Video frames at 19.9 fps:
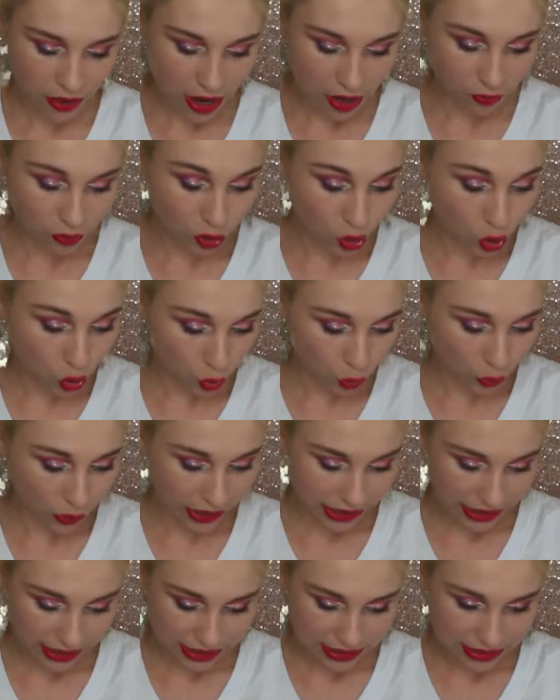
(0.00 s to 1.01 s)
how new it
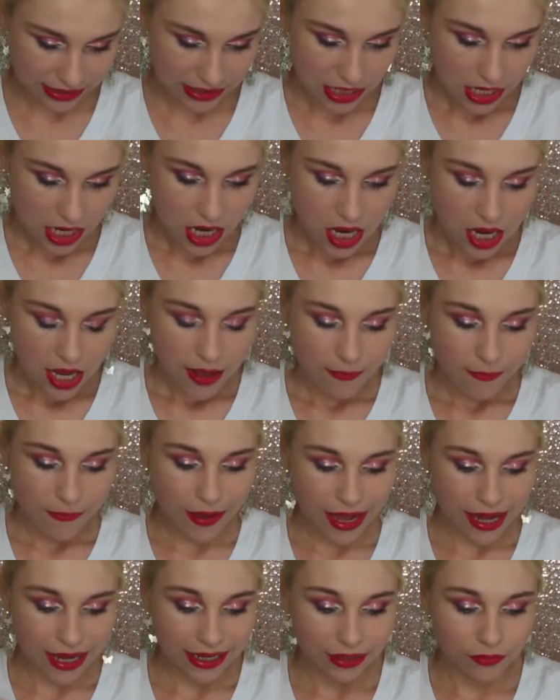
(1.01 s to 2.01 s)
is,
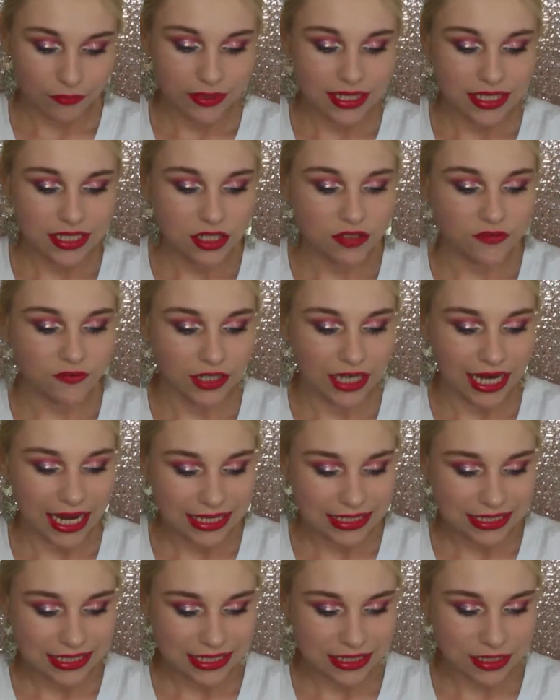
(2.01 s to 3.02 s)
but it retails for
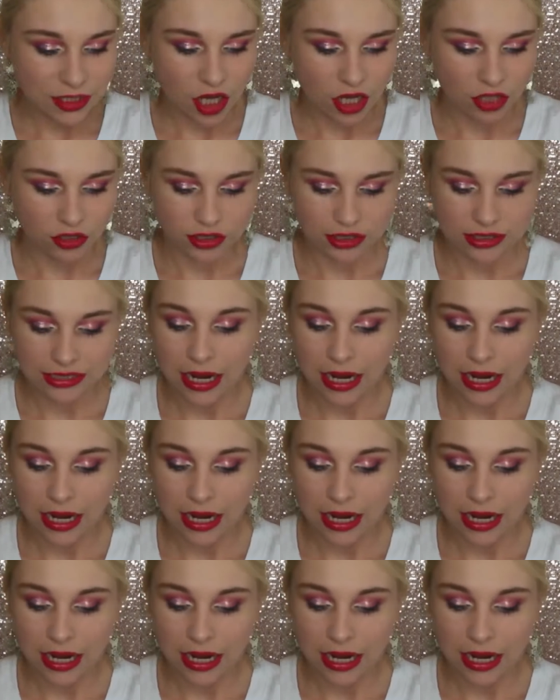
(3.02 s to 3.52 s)
$18.